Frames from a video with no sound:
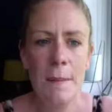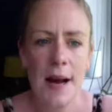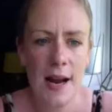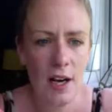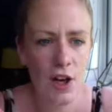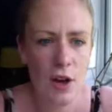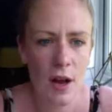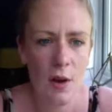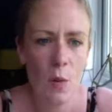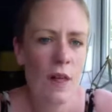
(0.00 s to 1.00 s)
the pilot
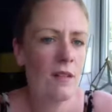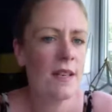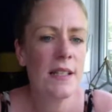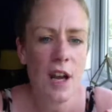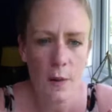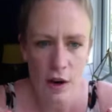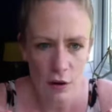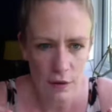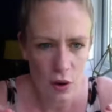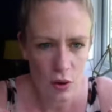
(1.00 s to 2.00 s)
know whether it's going
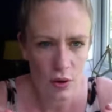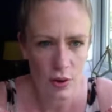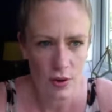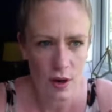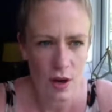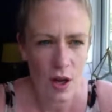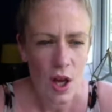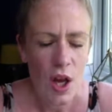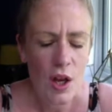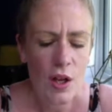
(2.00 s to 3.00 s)
off course or not.
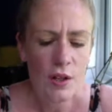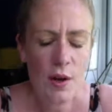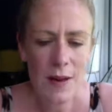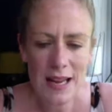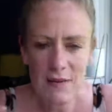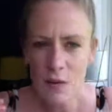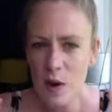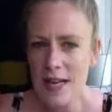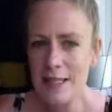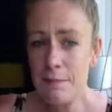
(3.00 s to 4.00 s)
So even
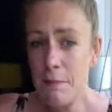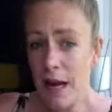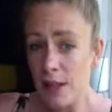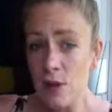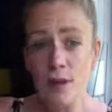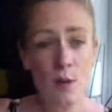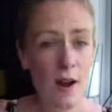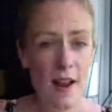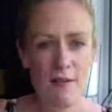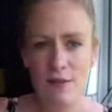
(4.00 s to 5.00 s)
when it's miles
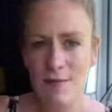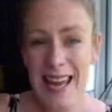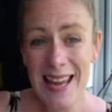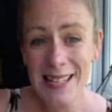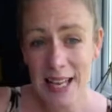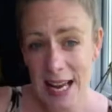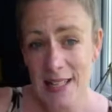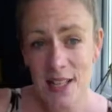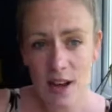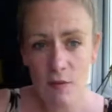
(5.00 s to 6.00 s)
away from
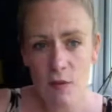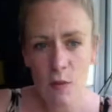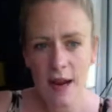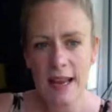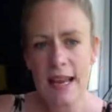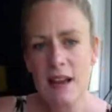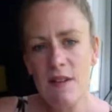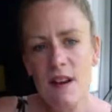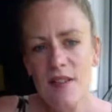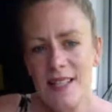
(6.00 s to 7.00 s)
getting to that runway,
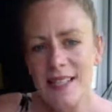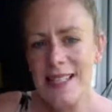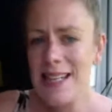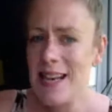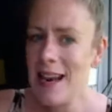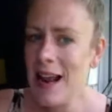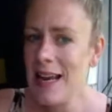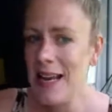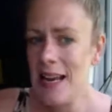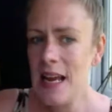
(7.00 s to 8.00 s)
even if it's
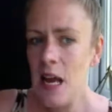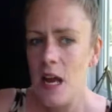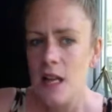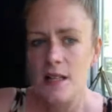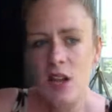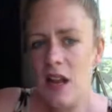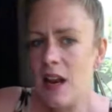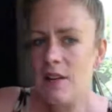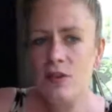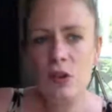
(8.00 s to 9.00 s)
slightly to the
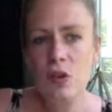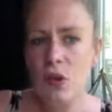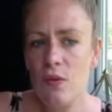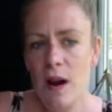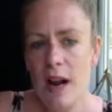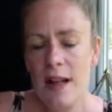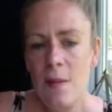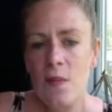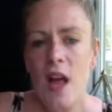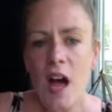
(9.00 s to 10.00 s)
left or to the right,
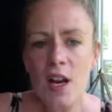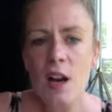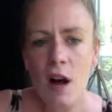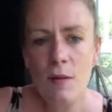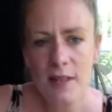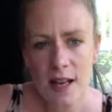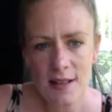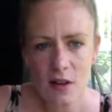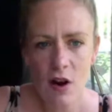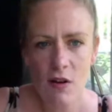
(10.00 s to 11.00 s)
an alarm
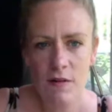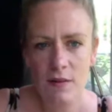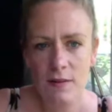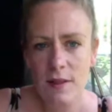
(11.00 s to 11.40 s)
sets off.